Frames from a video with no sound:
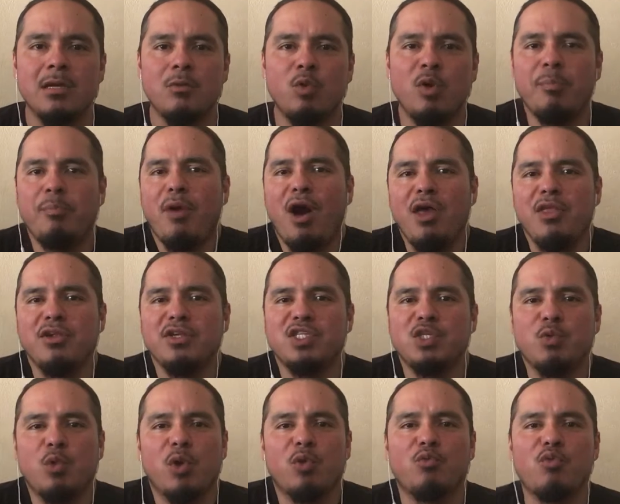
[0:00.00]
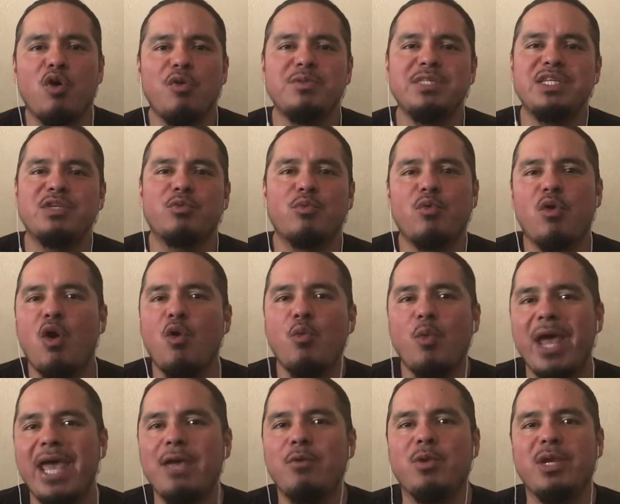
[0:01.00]
What bothers you? What rubs you the wrong
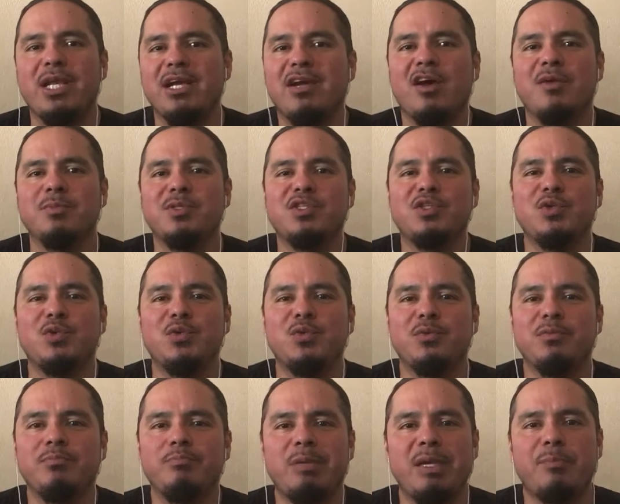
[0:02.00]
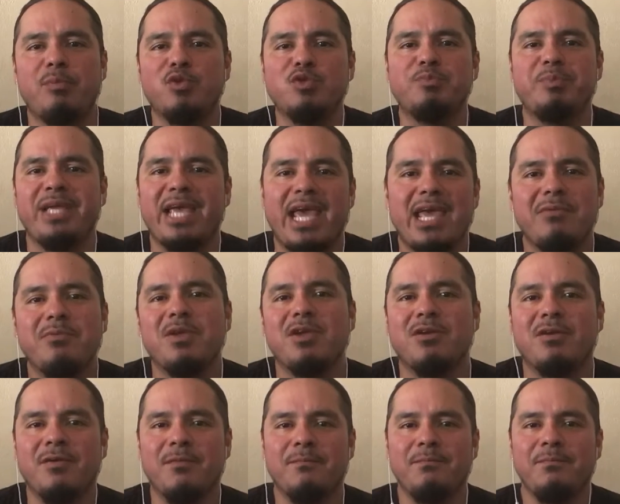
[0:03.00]
way when it comes to people's
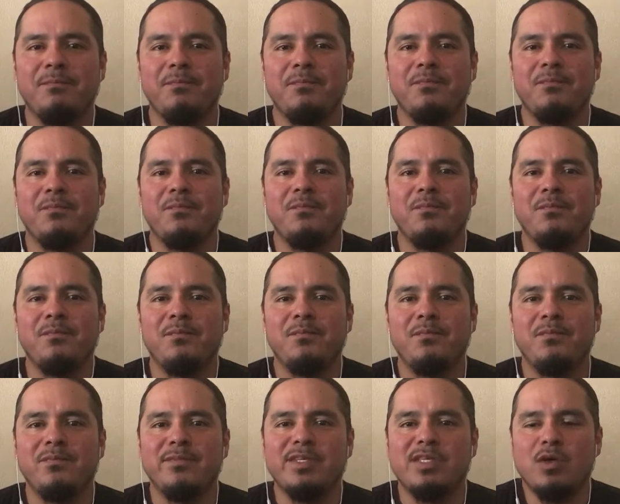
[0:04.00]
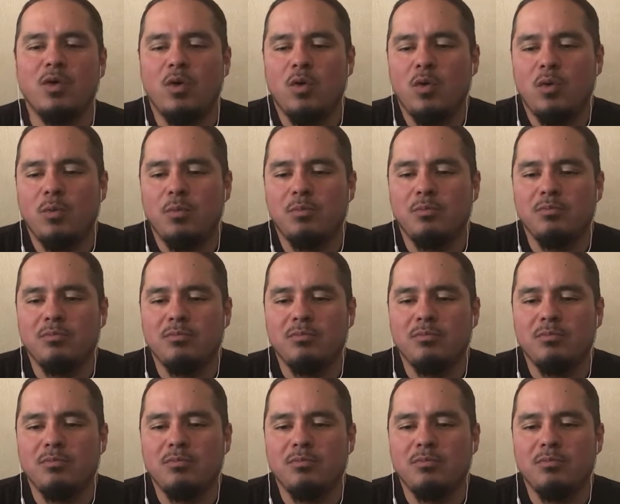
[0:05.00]
behavior? So